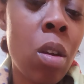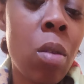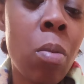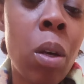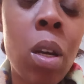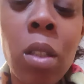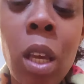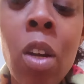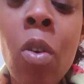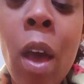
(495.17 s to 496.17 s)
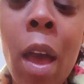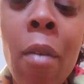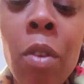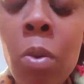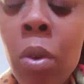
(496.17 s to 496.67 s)
because they don't
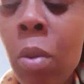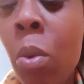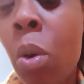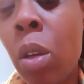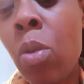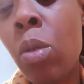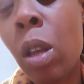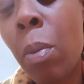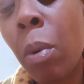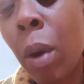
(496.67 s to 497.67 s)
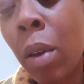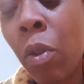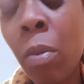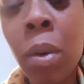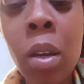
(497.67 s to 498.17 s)
have you anymore. You separated
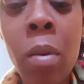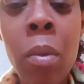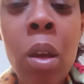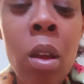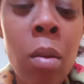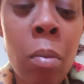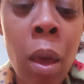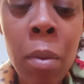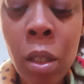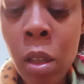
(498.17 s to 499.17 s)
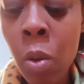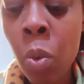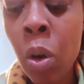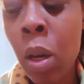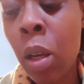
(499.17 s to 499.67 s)
from them. Maybe
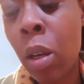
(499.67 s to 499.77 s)
someone